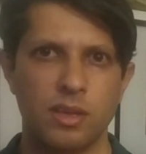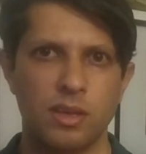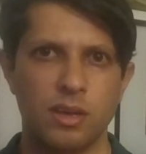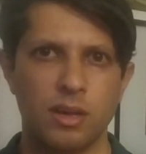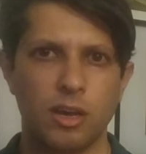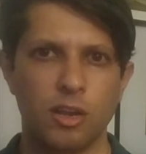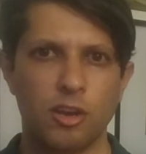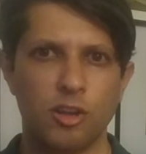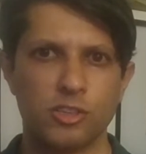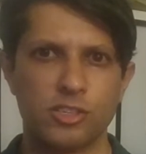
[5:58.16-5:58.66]

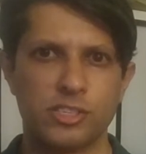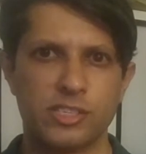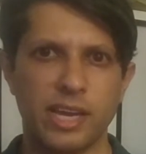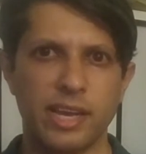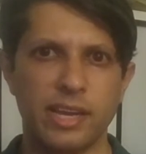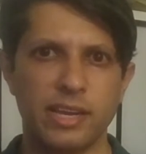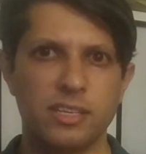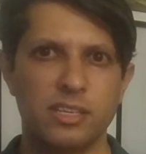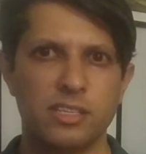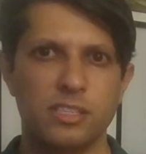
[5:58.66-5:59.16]

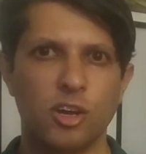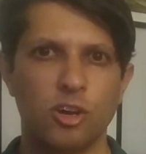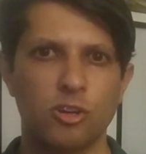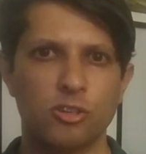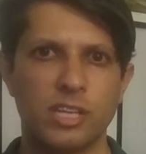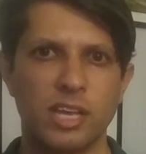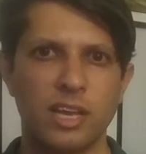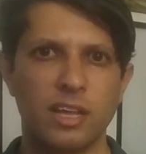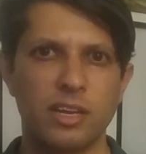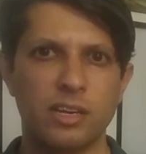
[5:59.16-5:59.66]
Alongside, the
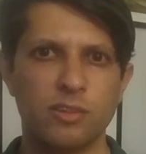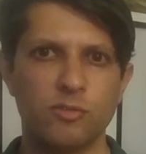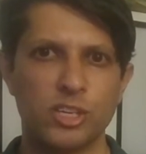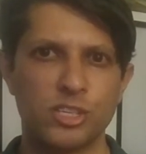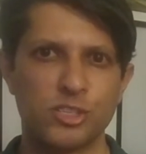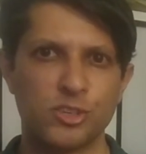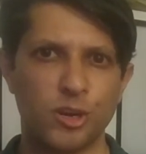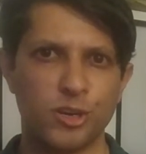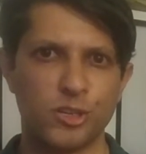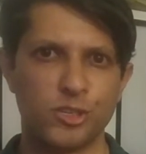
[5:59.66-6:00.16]
Hotel and
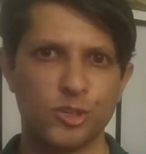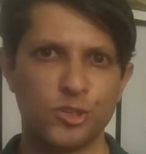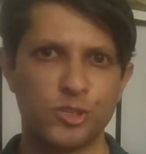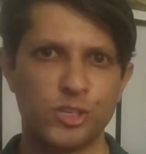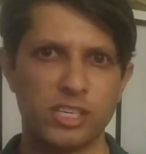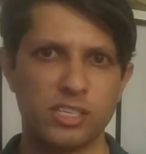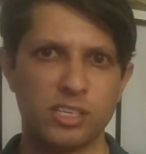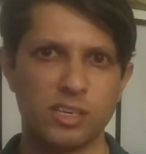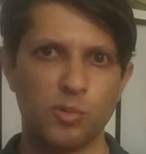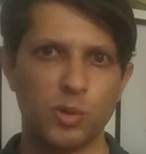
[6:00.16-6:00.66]
Restaurant
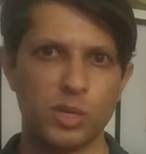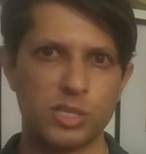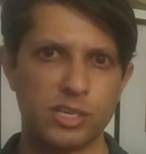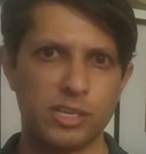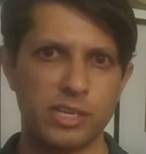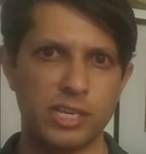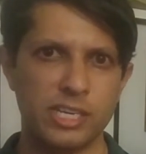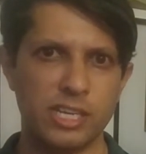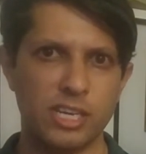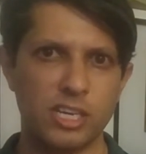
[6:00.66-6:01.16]
Association of
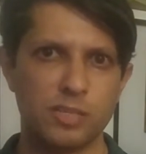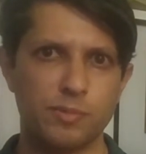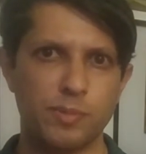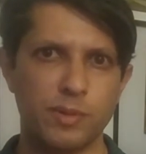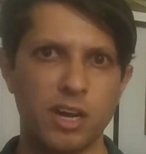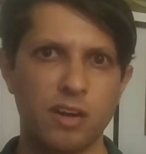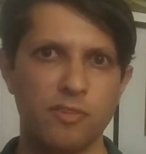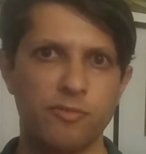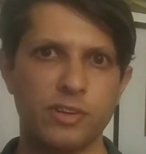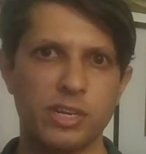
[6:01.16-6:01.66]
Western India has
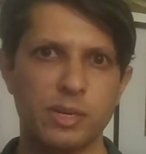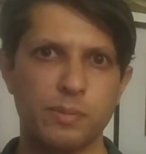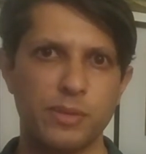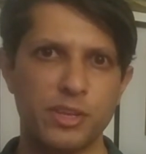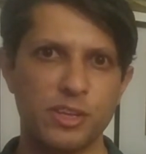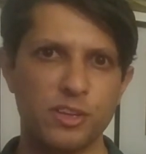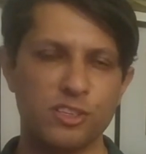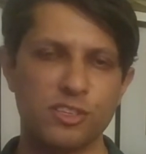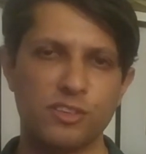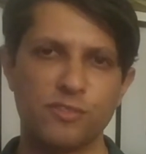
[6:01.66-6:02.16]
been offering
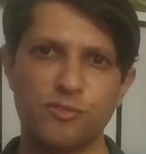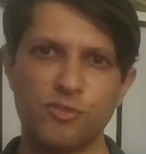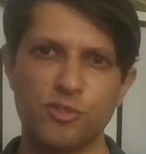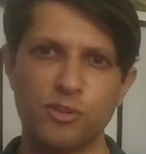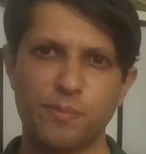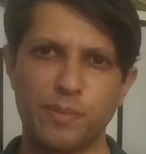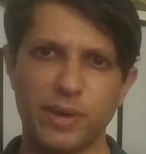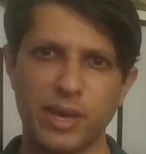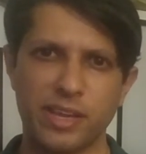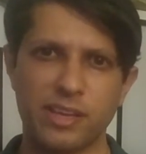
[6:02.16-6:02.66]
meals,
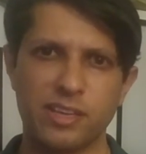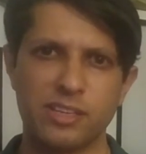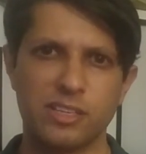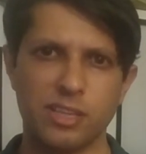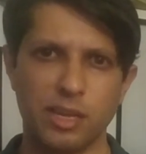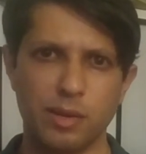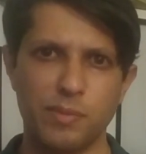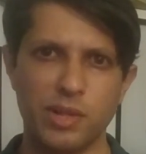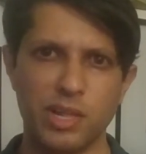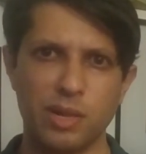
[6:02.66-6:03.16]
food
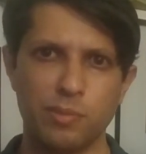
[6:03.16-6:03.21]
packets, and meal